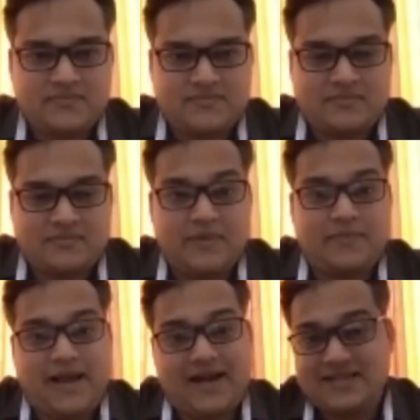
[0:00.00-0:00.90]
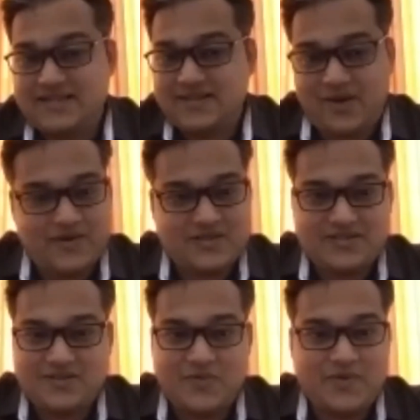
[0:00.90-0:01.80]
But practicing lawyers,
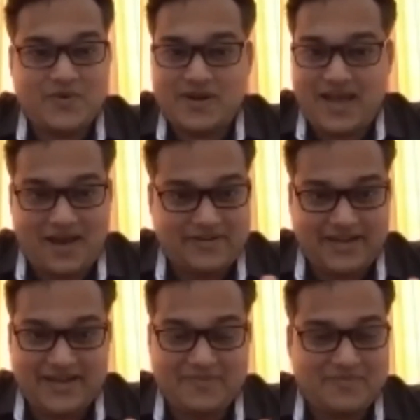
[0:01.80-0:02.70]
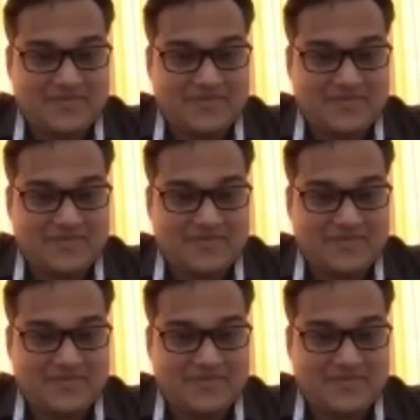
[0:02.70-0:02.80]
we don't have time